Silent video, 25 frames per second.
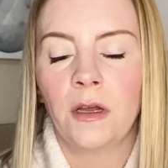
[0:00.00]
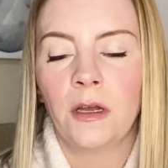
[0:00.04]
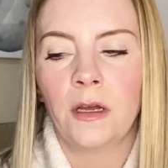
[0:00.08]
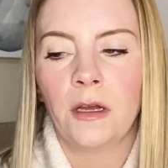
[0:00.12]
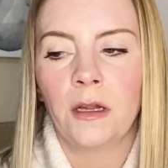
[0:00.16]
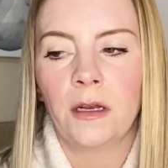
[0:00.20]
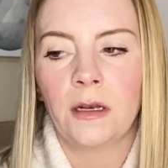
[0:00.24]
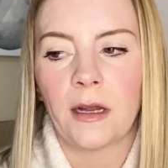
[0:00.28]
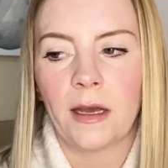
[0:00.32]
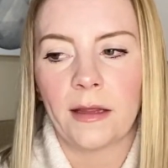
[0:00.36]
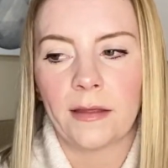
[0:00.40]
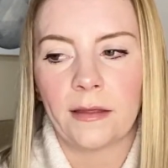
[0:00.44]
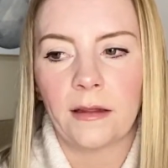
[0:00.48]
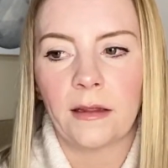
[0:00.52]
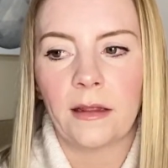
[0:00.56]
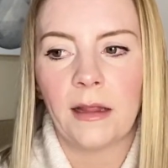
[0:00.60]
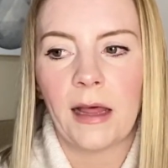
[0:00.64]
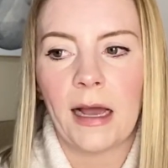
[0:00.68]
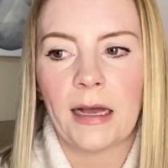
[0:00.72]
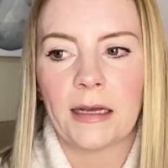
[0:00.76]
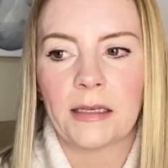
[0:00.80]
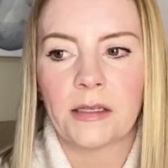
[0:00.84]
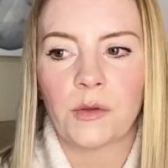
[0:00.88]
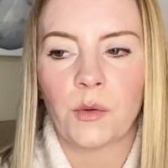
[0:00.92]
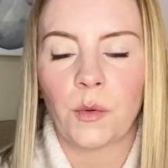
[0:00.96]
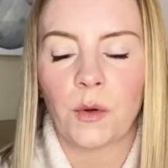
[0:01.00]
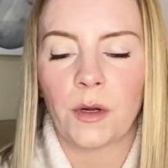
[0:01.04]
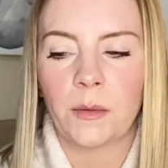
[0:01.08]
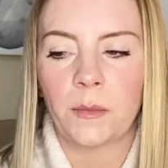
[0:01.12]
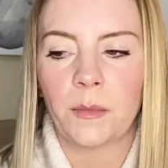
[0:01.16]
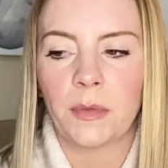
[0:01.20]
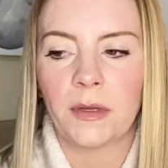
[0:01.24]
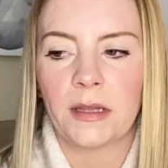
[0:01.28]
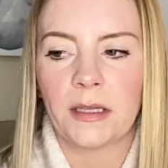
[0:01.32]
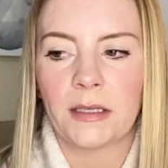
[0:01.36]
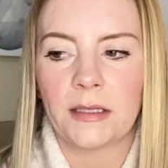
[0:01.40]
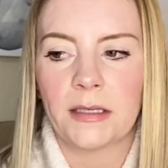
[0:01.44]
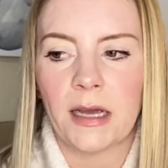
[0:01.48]
not the last one,
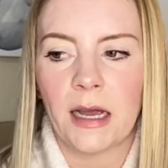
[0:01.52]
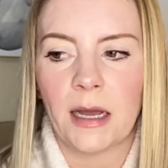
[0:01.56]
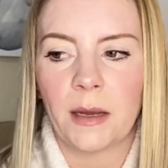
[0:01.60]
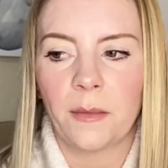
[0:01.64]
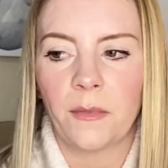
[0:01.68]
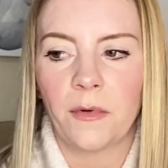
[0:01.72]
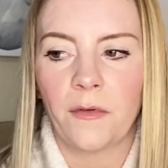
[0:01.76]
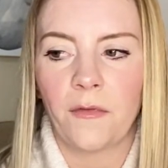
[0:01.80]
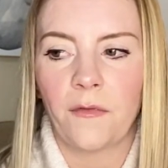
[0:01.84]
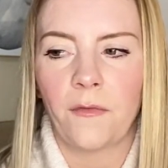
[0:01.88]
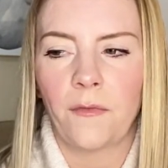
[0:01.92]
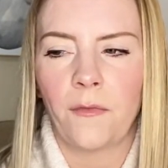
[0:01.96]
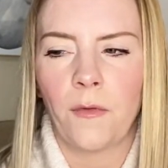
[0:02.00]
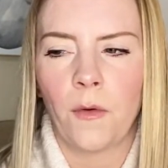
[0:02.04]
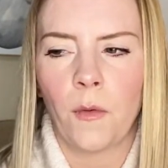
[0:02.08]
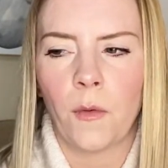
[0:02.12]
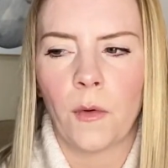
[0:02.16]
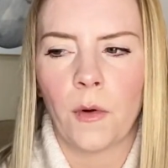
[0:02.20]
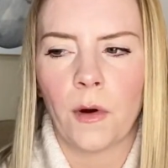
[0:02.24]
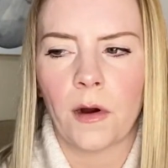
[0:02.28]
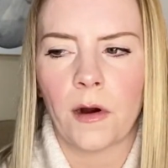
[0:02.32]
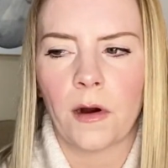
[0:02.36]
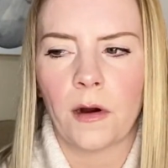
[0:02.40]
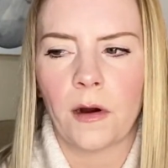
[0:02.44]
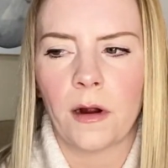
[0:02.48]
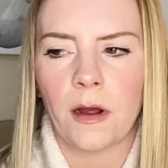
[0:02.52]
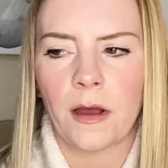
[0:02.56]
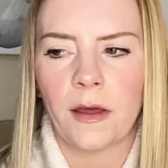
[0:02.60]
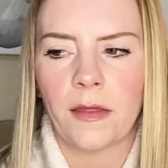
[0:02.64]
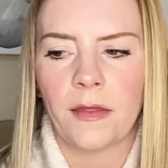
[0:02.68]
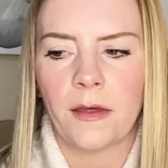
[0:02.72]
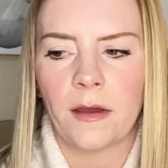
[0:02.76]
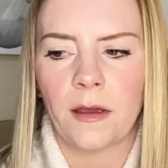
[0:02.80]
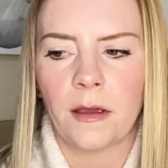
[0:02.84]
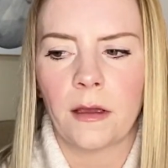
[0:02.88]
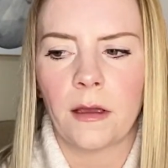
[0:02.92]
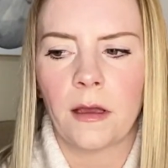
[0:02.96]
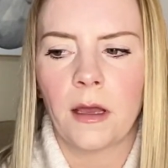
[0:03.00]
but the time before, I
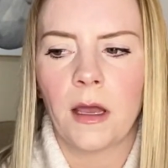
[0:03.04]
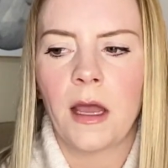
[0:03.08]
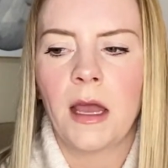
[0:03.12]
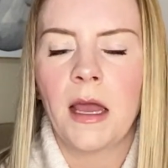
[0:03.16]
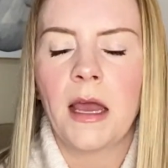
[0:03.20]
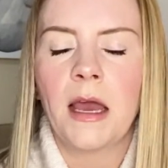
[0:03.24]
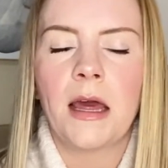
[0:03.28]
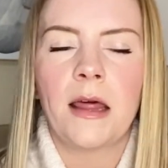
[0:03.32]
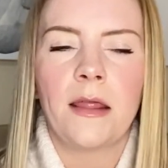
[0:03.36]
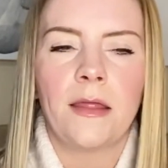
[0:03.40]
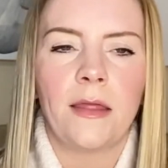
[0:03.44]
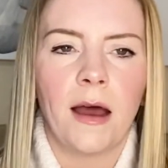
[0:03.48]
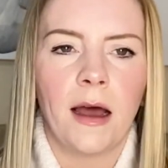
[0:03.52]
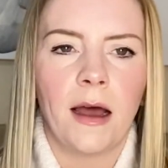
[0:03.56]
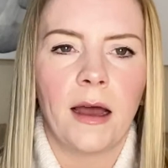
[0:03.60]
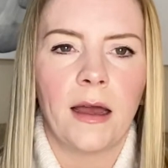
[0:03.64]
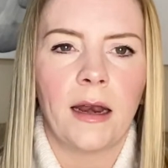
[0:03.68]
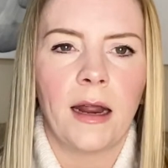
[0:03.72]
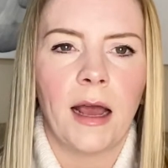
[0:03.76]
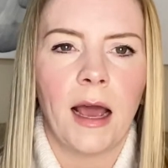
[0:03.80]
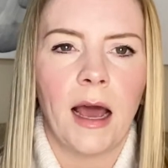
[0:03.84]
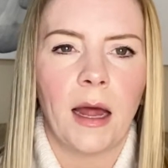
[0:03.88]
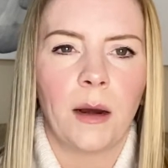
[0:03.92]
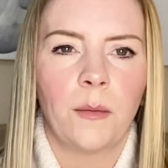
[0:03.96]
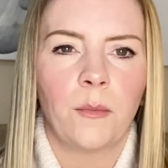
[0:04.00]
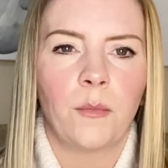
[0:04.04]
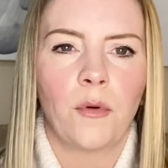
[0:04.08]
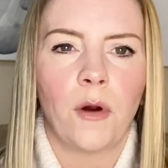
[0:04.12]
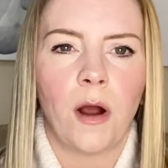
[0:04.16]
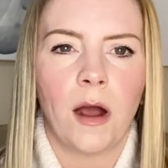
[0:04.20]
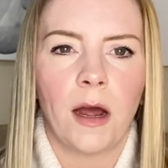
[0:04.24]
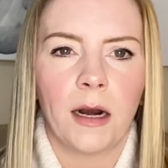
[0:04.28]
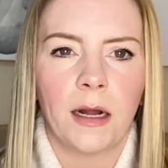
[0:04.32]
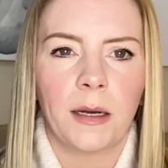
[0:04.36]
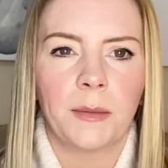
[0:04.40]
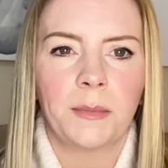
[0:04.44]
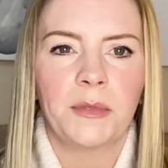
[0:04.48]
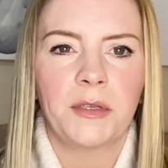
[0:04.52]
think, that had
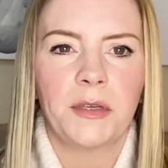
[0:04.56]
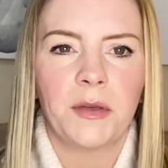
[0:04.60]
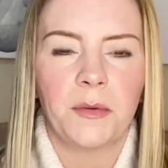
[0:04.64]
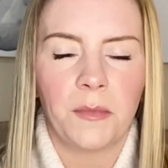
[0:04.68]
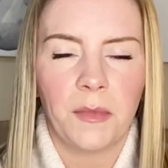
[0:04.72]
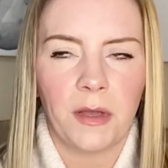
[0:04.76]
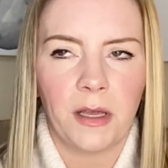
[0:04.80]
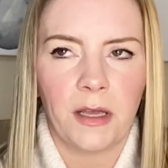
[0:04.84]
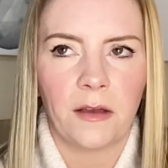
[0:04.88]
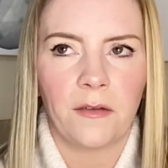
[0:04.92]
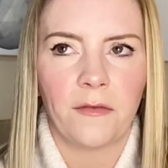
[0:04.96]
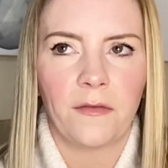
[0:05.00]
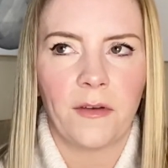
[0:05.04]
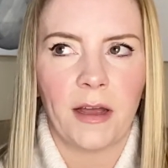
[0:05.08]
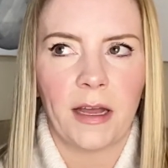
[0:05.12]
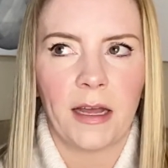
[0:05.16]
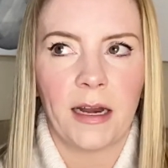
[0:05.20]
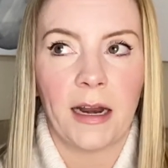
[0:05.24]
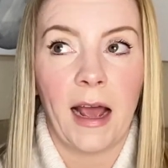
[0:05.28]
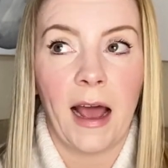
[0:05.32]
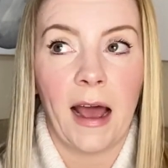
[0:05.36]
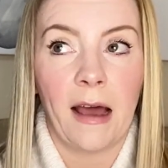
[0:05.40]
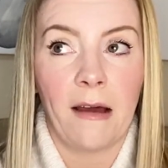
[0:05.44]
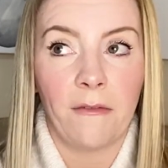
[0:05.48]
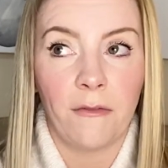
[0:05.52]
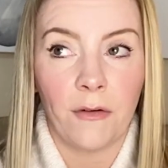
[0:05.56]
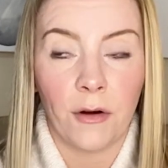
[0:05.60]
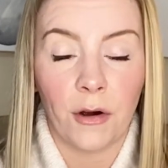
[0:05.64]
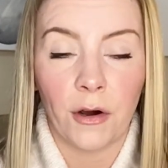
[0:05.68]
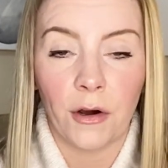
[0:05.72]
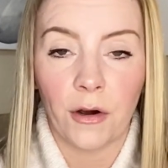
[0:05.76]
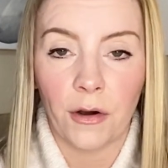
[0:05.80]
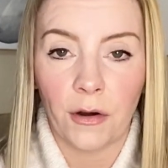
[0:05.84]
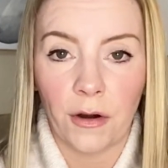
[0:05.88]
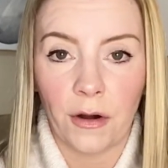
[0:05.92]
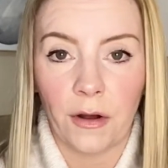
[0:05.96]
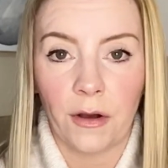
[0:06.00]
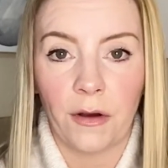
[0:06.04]
brought up to me if I had ever
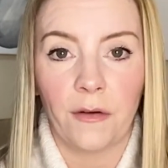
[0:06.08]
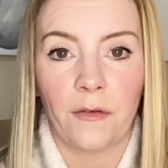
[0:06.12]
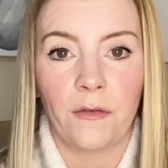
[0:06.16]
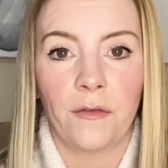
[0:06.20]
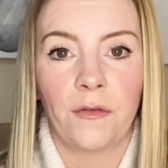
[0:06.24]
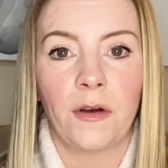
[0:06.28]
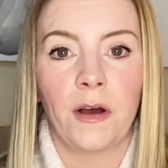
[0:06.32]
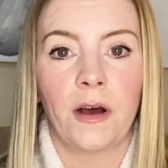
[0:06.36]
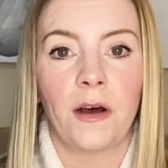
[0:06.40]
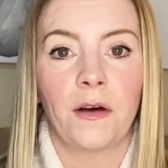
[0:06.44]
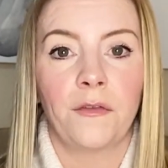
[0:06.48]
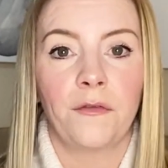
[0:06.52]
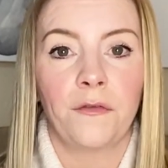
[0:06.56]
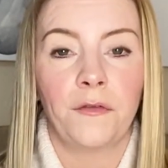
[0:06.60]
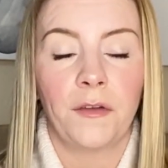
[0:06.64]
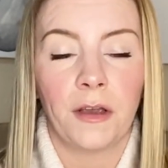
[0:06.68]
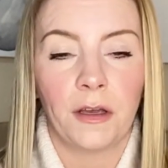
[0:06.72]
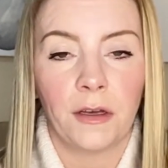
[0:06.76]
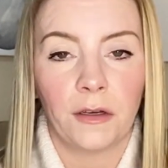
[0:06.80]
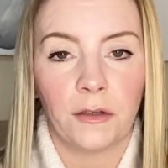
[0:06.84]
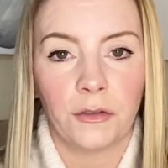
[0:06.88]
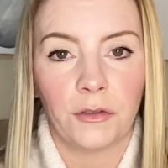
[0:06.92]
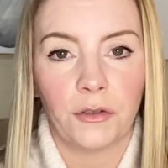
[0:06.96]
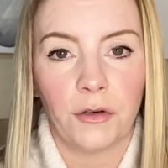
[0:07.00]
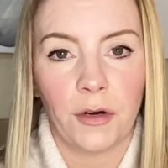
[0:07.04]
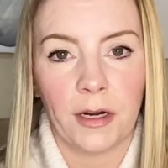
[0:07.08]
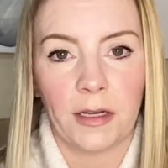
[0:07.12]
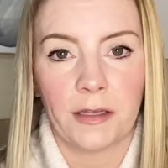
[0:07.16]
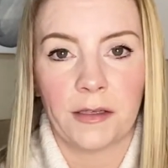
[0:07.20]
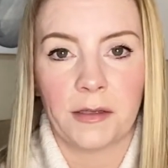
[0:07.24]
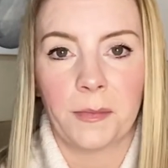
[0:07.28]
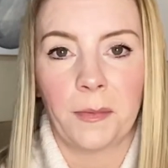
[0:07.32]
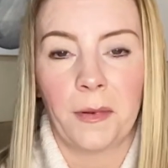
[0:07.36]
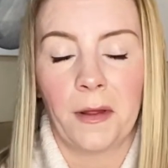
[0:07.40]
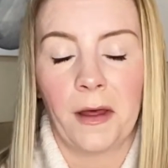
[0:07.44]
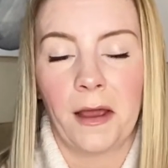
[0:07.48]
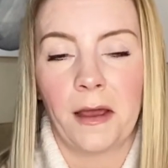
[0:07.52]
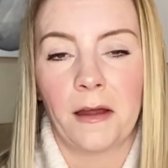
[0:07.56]
heard of a fecal
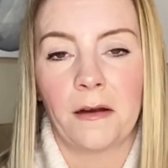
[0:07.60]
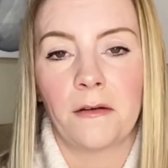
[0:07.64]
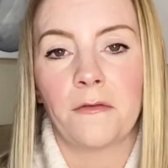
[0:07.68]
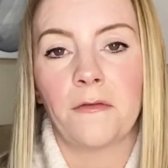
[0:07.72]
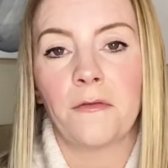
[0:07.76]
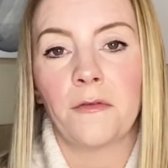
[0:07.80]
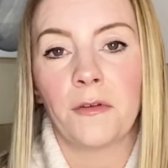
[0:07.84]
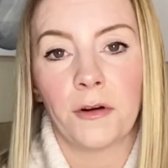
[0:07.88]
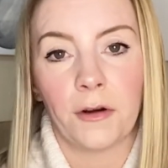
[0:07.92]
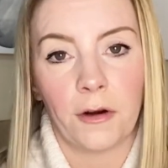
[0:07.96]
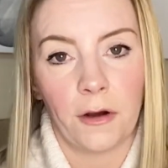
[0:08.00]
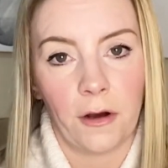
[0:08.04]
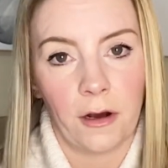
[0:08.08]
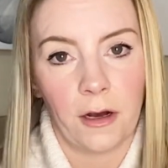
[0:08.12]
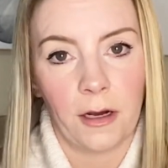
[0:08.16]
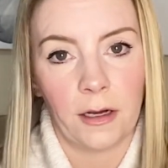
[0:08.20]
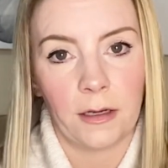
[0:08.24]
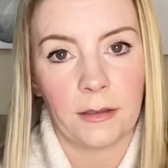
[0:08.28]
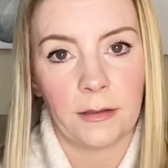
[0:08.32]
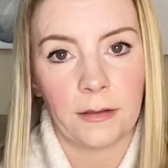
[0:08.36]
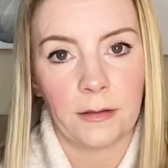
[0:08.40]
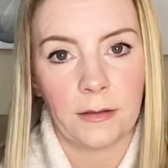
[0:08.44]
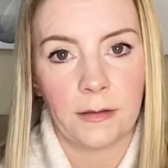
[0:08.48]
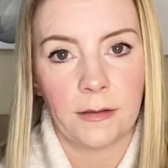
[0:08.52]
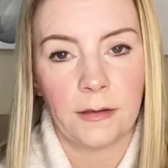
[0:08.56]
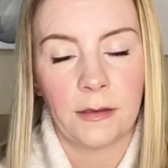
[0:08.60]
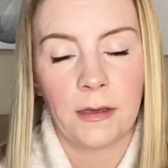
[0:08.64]
transplant for dogs.